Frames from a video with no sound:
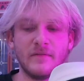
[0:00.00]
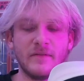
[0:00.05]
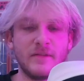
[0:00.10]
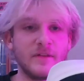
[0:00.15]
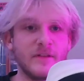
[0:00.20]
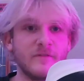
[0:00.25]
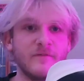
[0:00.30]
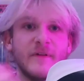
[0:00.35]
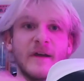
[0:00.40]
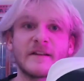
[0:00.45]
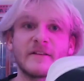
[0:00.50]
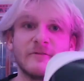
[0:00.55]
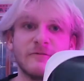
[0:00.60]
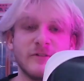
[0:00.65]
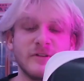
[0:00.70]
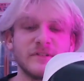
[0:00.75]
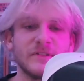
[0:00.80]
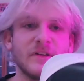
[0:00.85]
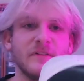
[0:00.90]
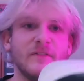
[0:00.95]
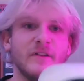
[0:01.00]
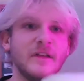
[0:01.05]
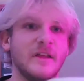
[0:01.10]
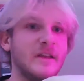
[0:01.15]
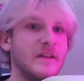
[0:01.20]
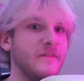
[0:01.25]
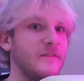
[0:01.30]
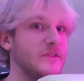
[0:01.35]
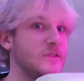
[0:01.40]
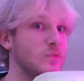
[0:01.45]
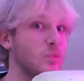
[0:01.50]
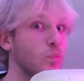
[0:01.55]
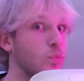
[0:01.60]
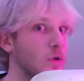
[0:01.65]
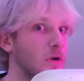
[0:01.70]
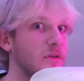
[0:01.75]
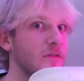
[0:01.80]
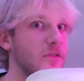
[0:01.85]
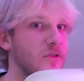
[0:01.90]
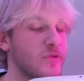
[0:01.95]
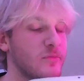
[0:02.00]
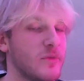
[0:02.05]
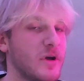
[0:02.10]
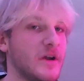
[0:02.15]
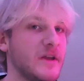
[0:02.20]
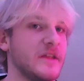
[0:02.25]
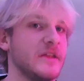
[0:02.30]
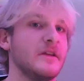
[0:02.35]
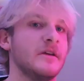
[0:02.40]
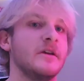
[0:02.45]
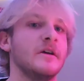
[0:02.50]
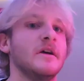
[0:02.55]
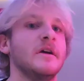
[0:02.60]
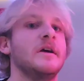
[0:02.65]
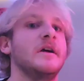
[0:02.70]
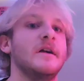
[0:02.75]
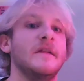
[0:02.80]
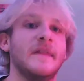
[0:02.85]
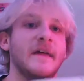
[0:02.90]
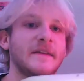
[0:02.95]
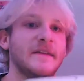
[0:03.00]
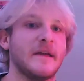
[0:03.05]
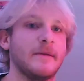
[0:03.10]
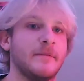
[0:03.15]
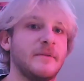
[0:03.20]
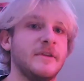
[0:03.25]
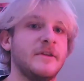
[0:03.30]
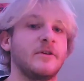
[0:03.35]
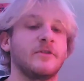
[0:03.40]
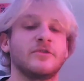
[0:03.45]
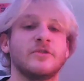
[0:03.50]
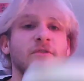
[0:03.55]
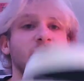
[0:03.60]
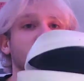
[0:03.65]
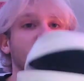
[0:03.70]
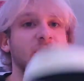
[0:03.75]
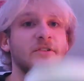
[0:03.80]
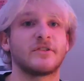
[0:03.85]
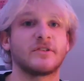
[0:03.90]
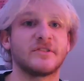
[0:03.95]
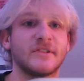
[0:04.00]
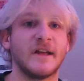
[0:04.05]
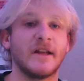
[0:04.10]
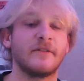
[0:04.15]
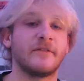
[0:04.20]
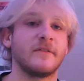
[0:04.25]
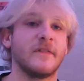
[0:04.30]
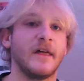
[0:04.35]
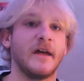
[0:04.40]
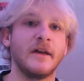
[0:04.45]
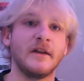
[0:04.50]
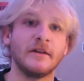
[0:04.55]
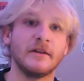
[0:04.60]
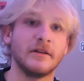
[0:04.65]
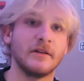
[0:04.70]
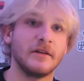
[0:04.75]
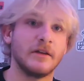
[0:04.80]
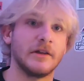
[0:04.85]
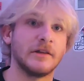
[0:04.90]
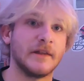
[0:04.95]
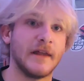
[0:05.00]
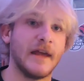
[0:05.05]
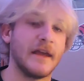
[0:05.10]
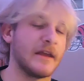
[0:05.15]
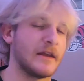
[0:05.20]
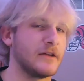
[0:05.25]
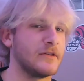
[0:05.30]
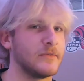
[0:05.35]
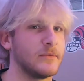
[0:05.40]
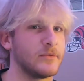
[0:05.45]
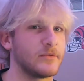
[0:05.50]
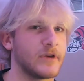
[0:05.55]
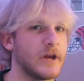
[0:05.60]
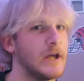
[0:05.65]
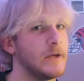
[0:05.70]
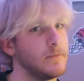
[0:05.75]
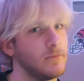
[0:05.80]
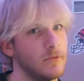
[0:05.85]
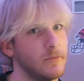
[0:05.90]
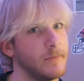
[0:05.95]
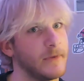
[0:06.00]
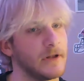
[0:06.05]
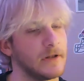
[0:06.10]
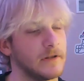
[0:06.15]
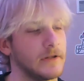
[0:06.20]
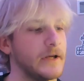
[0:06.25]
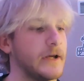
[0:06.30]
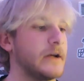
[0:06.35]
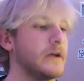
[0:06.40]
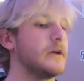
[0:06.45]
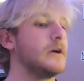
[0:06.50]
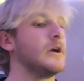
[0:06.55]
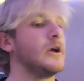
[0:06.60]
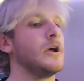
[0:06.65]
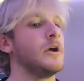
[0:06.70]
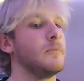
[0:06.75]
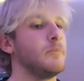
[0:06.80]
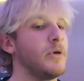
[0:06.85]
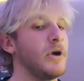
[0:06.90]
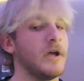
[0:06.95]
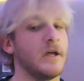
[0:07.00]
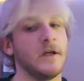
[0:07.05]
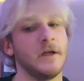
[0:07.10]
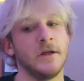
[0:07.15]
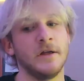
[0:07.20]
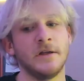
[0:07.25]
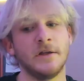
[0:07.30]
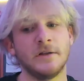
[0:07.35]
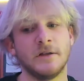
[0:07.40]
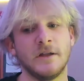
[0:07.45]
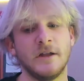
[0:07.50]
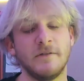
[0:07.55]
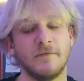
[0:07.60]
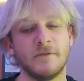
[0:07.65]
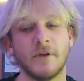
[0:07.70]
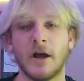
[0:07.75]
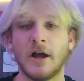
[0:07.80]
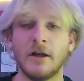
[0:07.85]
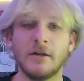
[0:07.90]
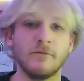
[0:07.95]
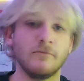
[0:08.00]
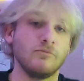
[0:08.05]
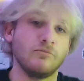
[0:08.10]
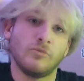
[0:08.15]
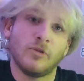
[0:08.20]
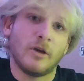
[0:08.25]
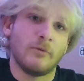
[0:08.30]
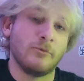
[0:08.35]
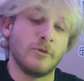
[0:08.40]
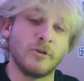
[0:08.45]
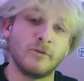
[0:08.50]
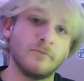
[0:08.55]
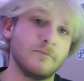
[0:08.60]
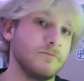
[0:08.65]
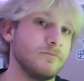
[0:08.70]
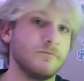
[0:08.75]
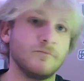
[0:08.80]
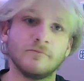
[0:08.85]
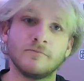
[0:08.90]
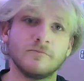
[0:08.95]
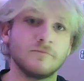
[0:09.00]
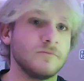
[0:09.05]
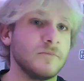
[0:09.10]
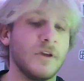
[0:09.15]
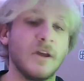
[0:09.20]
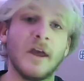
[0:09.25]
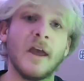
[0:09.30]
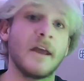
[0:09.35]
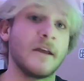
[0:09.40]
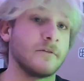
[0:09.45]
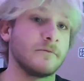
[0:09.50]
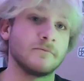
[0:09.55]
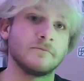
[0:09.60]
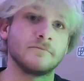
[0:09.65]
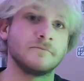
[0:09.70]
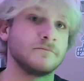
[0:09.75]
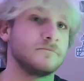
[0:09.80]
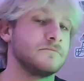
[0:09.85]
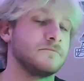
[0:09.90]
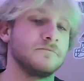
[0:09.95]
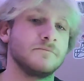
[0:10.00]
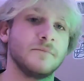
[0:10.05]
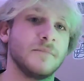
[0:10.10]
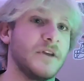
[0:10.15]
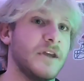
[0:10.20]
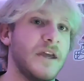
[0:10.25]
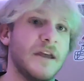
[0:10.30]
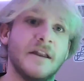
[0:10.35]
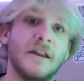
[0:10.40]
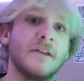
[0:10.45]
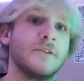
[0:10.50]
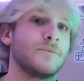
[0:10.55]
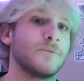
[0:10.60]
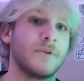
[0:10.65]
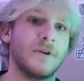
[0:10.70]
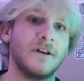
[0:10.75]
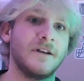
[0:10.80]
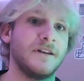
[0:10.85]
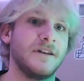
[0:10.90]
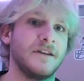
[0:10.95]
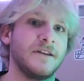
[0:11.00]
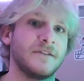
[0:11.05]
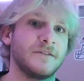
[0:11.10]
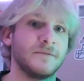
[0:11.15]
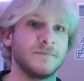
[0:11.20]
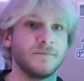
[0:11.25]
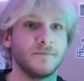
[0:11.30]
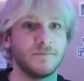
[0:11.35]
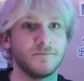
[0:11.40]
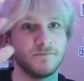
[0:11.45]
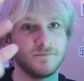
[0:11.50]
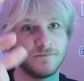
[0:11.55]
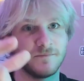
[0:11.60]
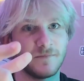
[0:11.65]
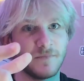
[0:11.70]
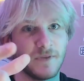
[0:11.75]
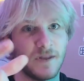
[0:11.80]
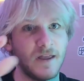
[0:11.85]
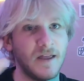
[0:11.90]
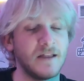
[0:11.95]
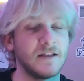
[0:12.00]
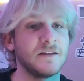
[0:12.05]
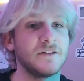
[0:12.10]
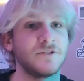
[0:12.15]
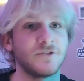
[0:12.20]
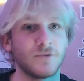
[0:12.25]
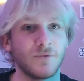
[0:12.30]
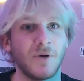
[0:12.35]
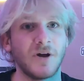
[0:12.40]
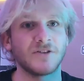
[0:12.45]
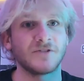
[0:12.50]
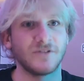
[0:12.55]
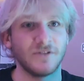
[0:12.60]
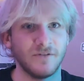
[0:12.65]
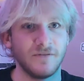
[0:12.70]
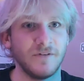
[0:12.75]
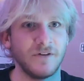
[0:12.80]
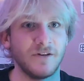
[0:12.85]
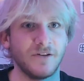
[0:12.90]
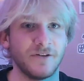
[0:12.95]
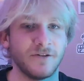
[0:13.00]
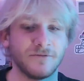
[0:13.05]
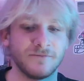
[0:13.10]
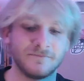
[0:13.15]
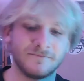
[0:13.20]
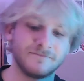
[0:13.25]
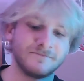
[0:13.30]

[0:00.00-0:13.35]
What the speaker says: the effectiveness of it, and if it's worth your money, and that type of deal. So if you guys are excited for that, a like and a subscribe would mean a lot. But if not, I mean, hey, it is what it is. At least you're watching the video.